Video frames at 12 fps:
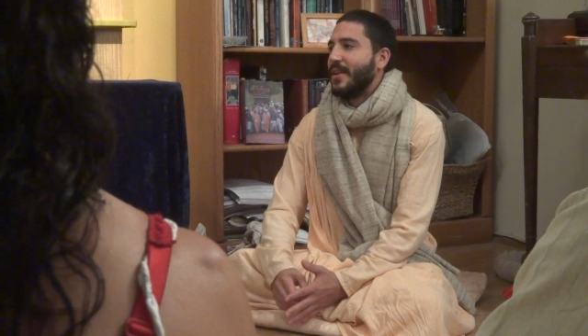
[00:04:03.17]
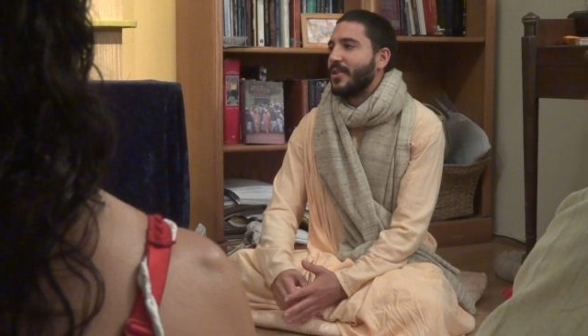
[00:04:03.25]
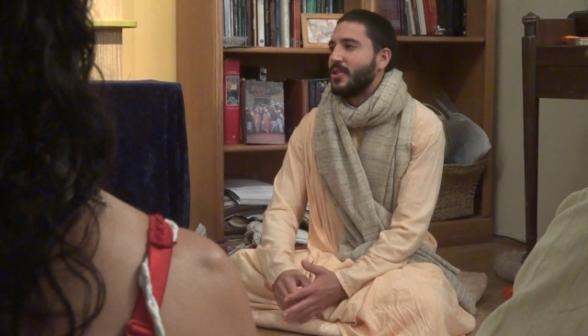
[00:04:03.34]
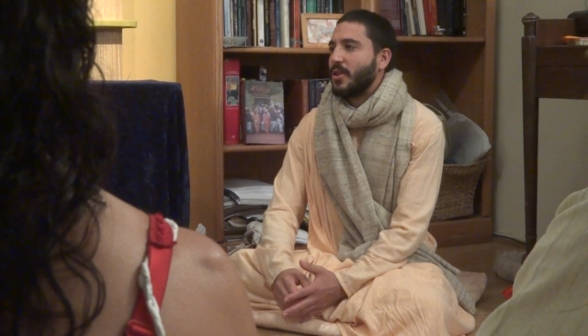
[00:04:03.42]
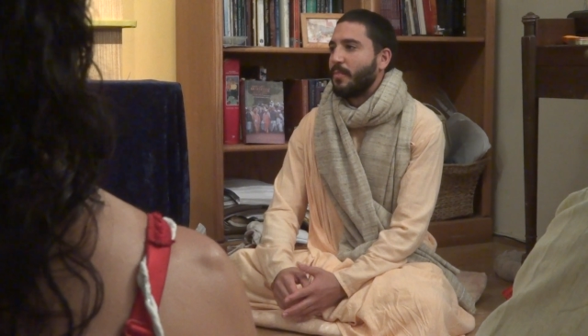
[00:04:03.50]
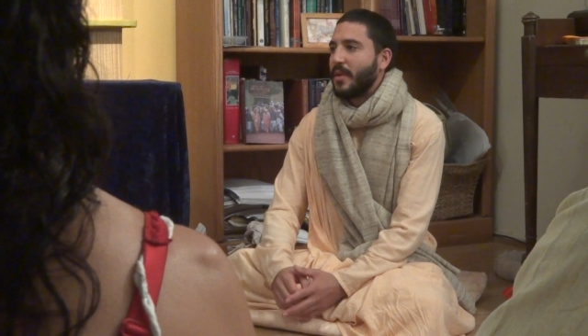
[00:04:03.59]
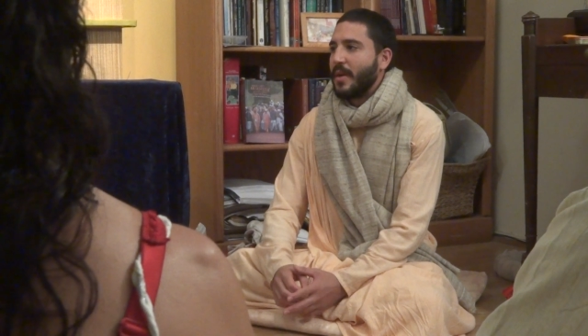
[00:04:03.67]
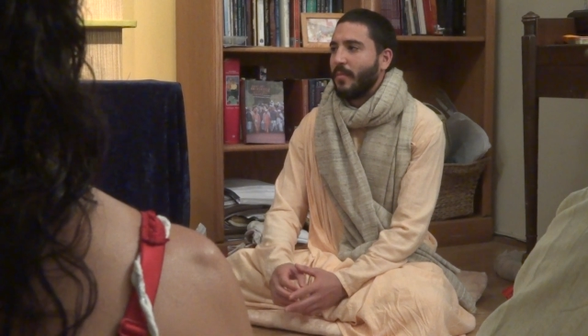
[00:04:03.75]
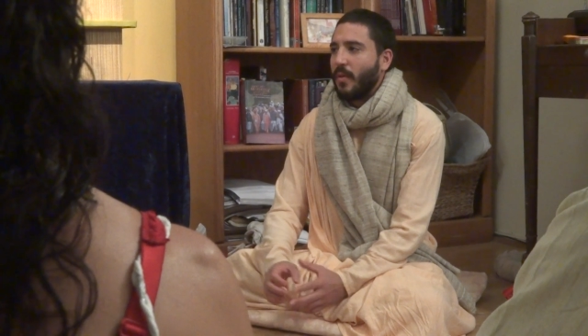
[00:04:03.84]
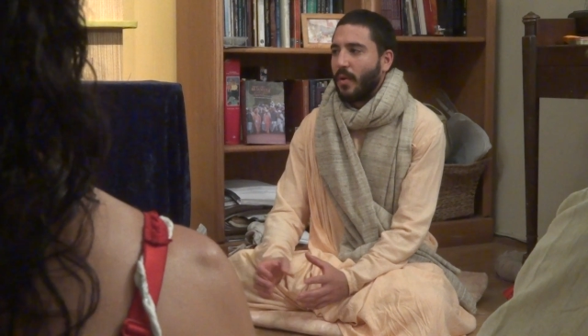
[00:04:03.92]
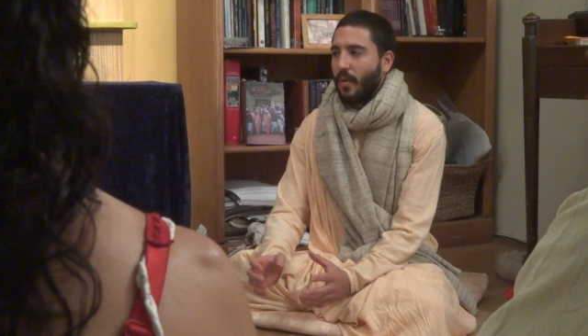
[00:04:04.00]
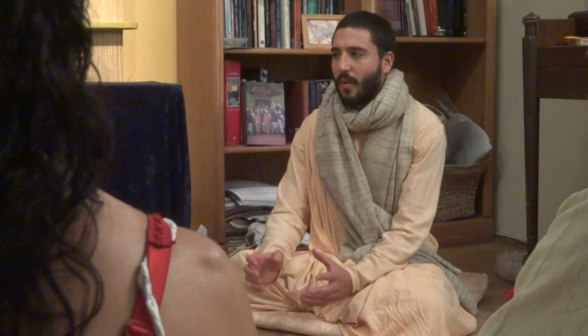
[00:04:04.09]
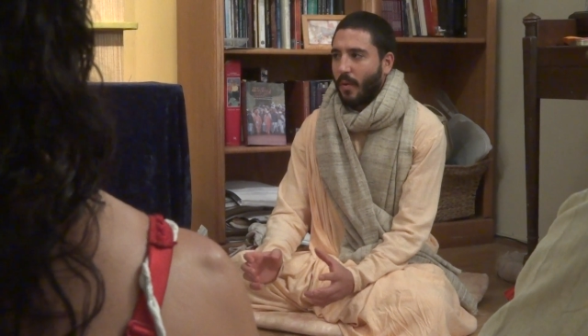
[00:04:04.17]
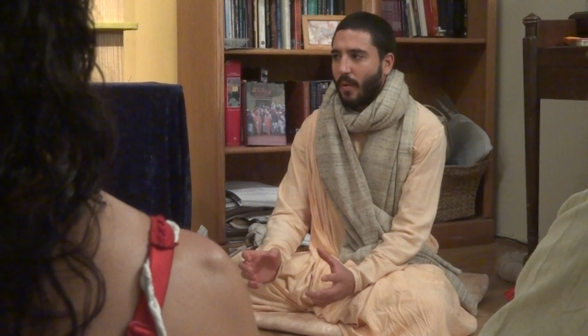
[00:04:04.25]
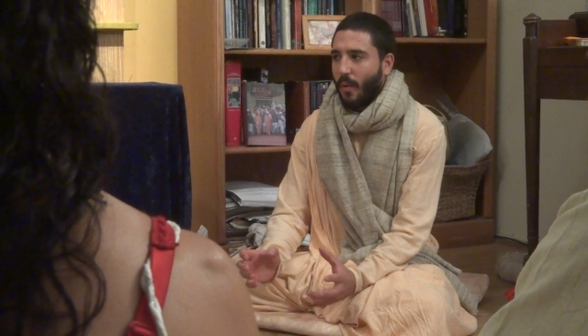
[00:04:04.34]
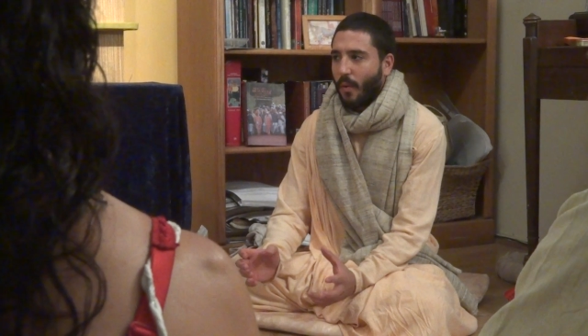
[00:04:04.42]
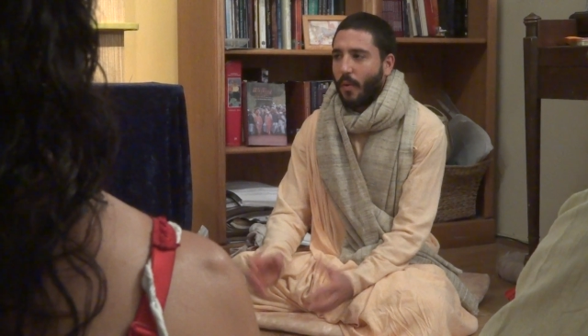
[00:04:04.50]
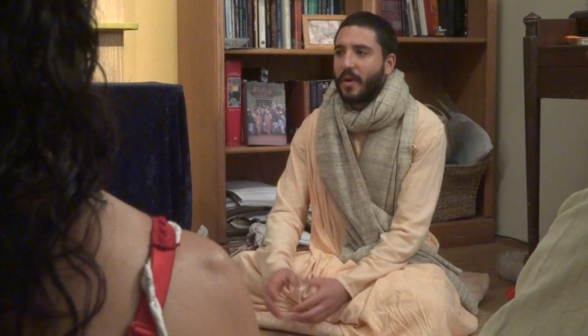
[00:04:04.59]
the supreme
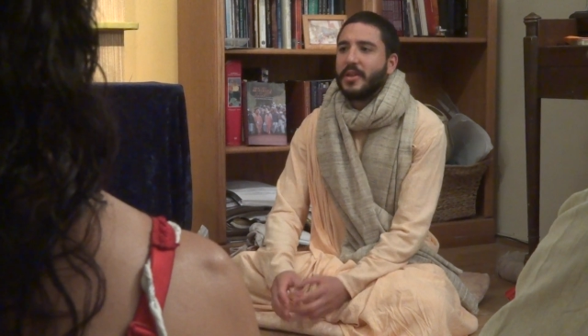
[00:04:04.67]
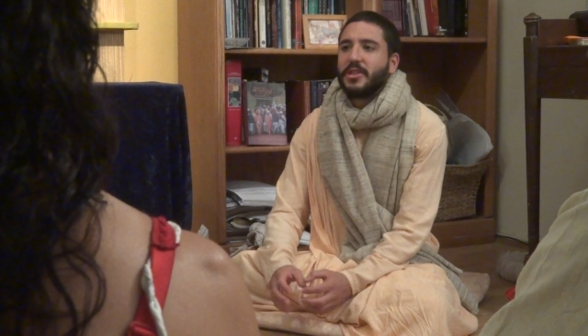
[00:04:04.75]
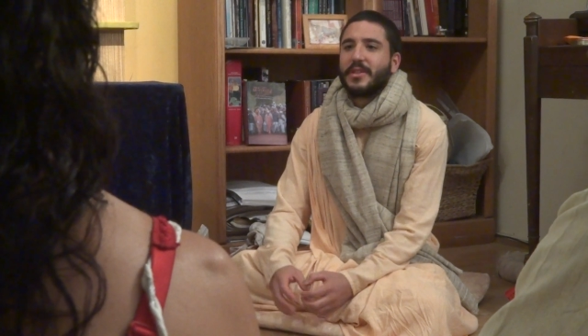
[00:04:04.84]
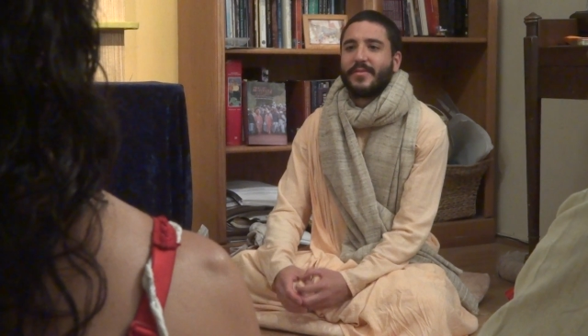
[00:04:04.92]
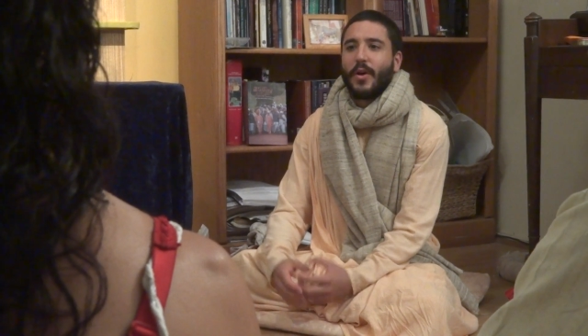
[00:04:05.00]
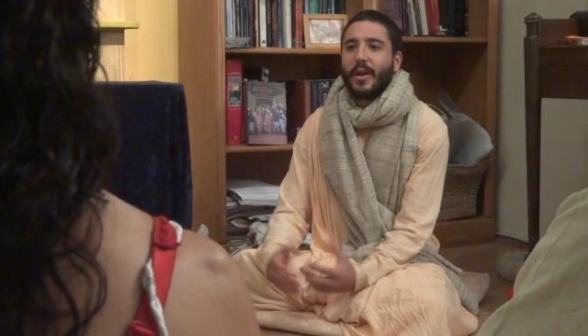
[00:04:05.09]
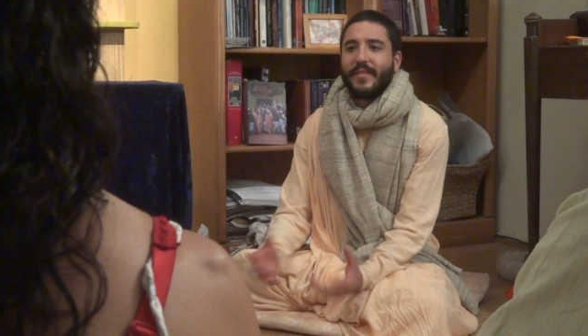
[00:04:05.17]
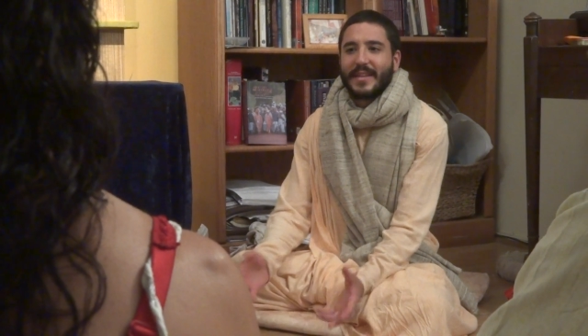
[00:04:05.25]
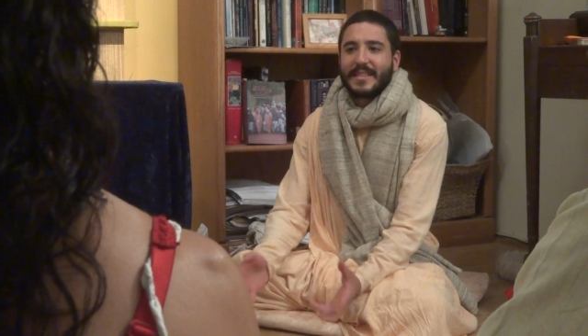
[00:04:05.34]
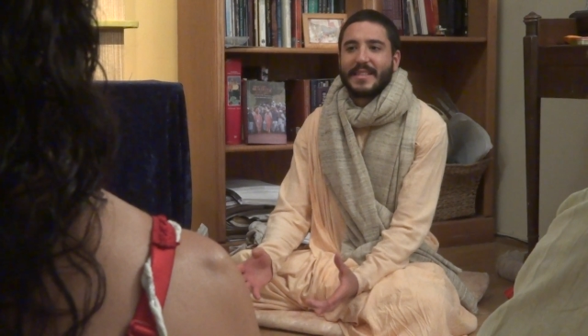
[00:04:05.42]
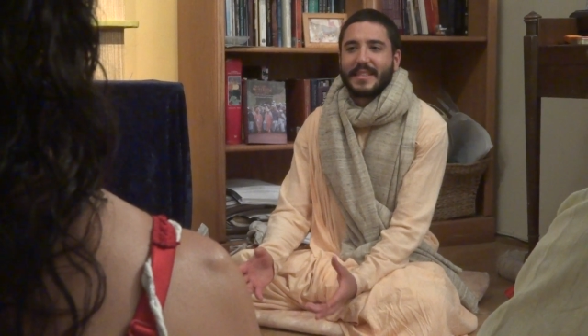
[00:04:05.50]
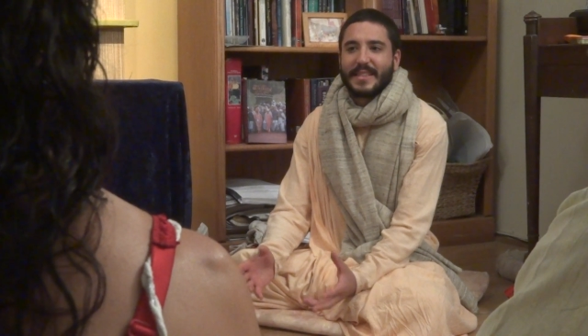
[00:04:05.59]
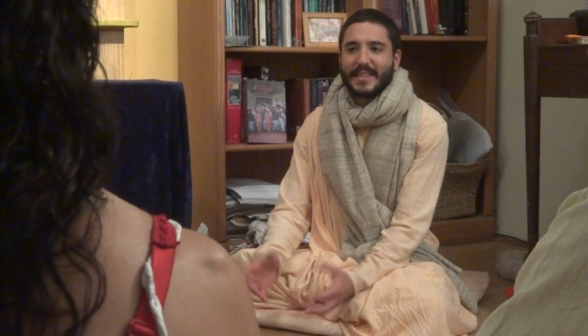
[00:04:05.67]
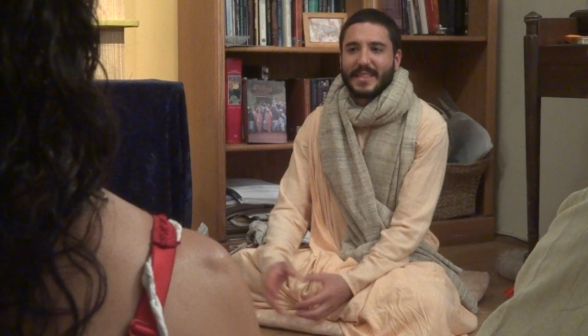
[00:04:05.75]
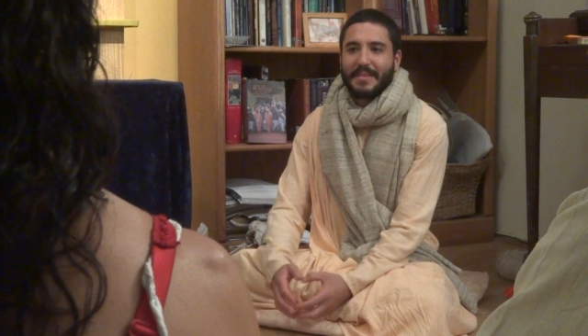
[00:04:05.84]
origin of all of existence,